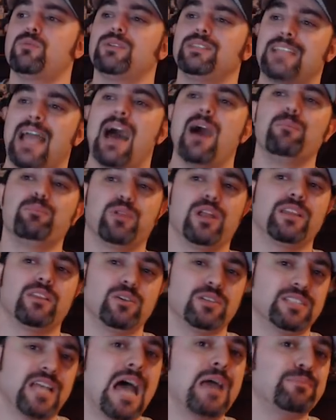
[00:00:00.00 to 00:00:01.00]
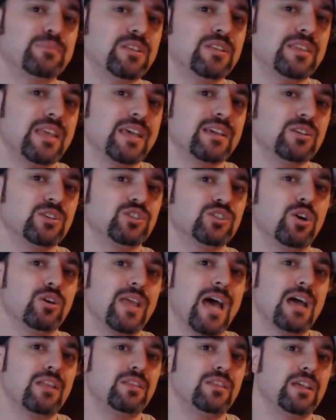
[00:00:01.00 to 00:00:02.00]
would downplay those types of things so
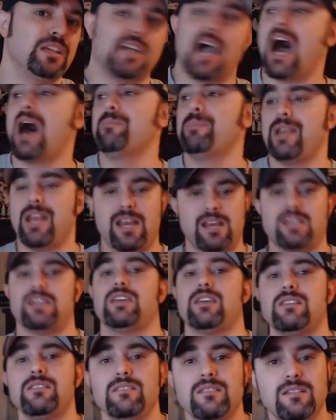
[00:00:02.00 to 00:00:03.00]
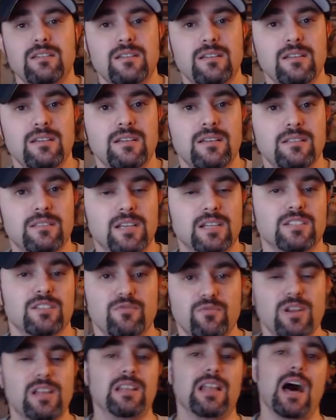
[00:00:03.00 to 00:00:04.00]
that the common idiot doesn't
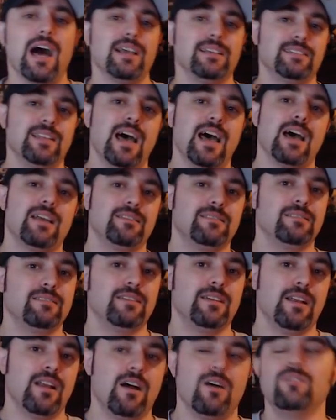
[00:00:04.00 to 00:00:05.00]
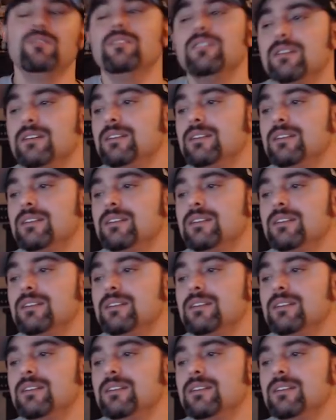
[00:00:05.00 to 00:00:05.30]
realize that, you know?